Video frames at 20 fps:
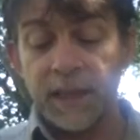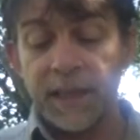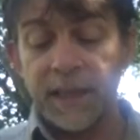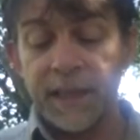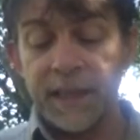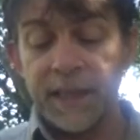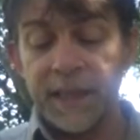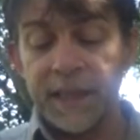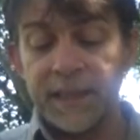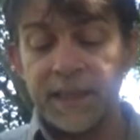
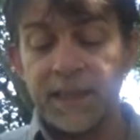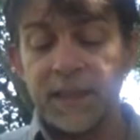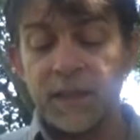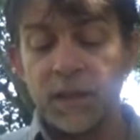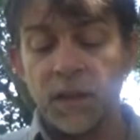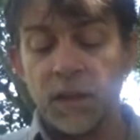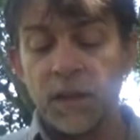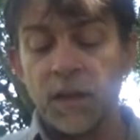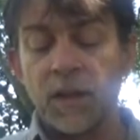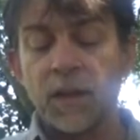and I did
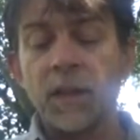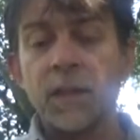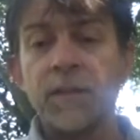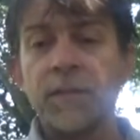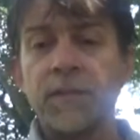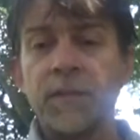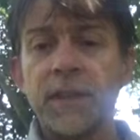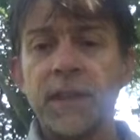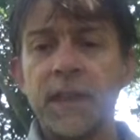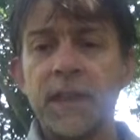all
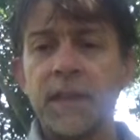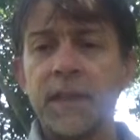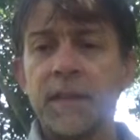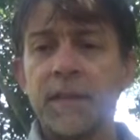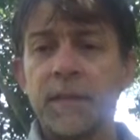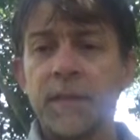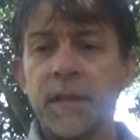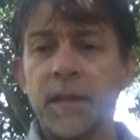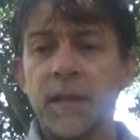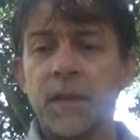of the
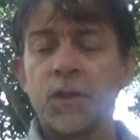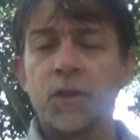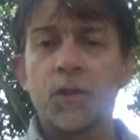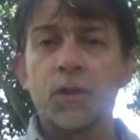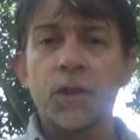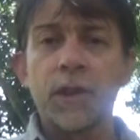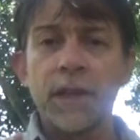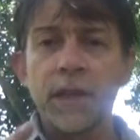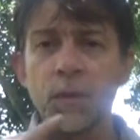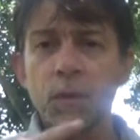
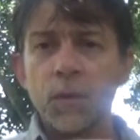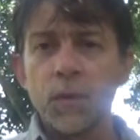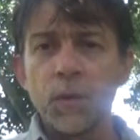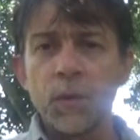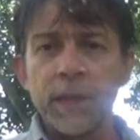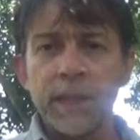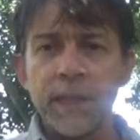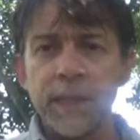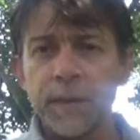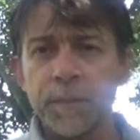trail
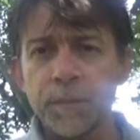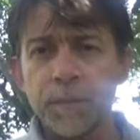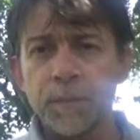routing